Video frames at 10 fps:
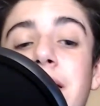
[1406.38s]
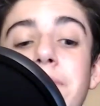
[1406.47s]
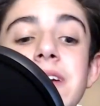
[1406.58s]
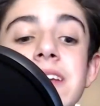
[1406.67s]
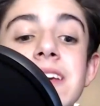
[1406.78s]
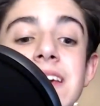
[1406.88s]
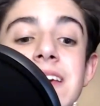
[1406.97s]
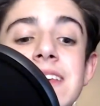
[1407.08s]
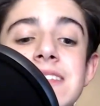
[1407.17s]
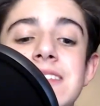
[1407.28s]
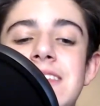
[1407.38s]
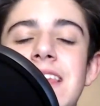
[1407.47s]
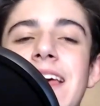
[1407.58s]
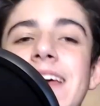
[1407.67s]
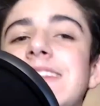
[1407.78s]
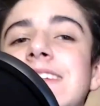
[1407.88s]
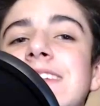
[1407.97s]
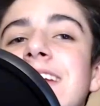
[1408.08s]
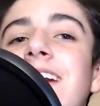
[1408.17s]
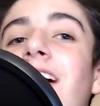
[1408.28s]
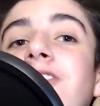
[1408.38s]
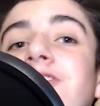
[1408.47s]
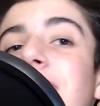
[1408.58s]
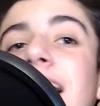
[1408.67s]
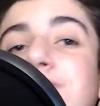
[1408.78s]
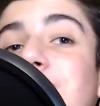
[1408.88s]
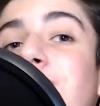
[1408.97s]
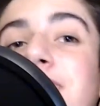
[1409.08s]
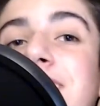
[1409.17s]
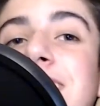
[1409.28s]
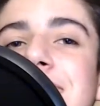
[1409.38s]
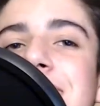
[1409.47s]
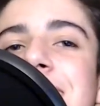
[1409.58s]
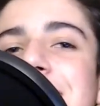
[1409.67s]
but this is an undrafted rookie,